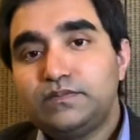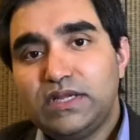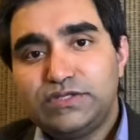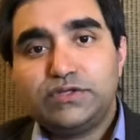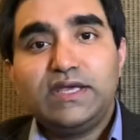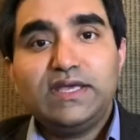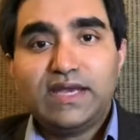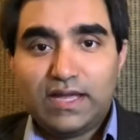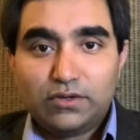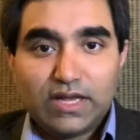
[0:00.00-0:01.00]
So the
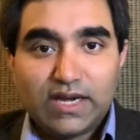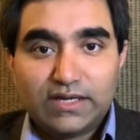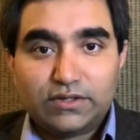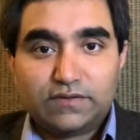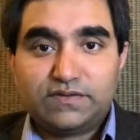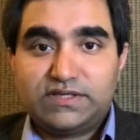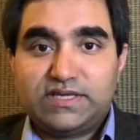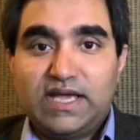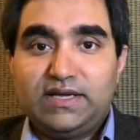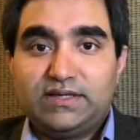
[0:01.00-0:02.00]
irregularity of the
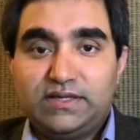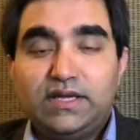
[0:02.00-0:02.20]
cycle